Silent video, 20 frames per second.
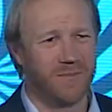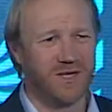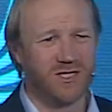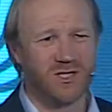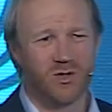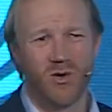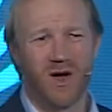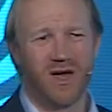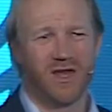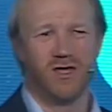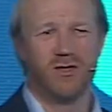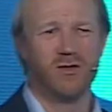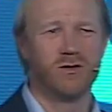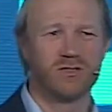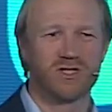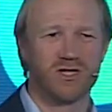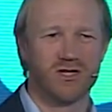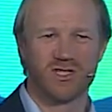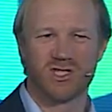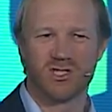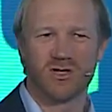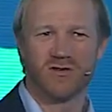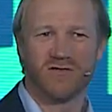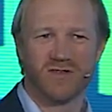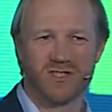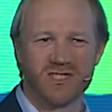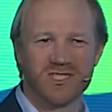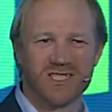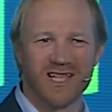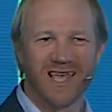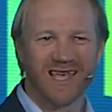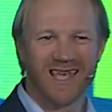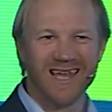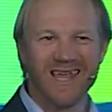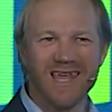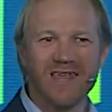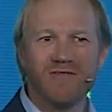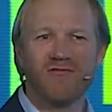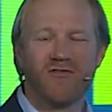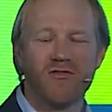it's quite a useless service. It's like an
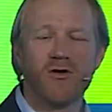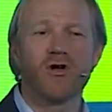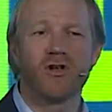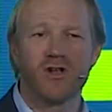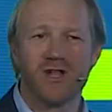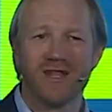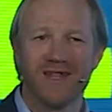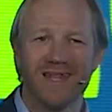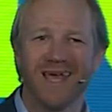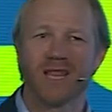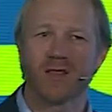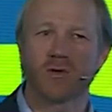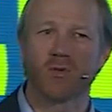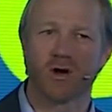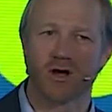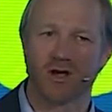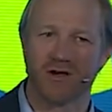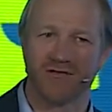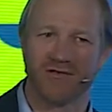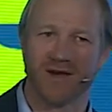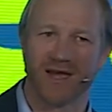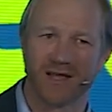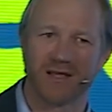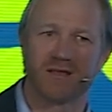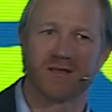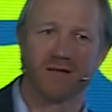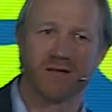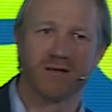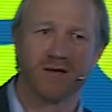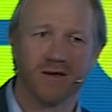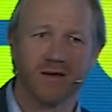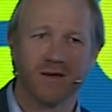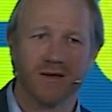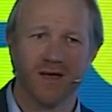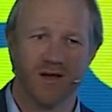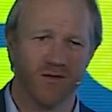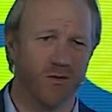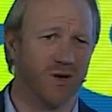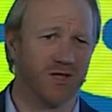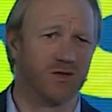inverted network effect.
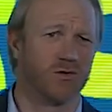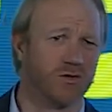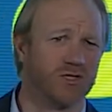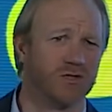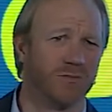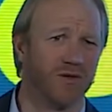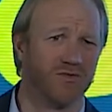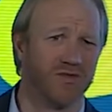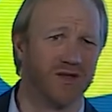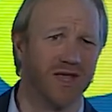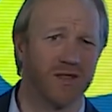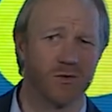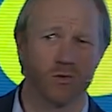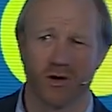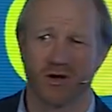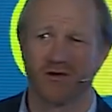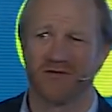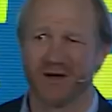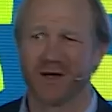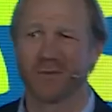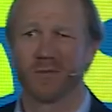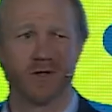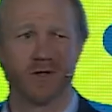Everyone talks about the network effect,